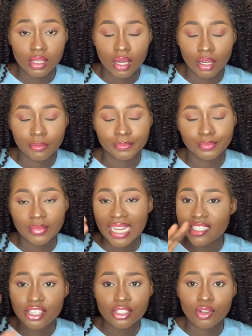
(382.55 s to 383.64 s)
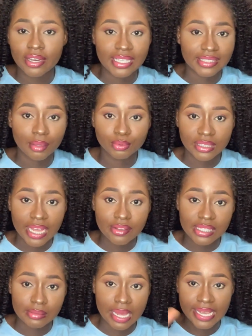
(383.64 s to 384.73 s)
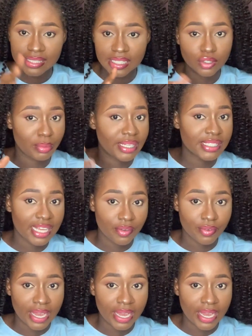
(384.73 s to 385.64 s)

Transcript: I didn't use all the examples I used in my essays or my interview.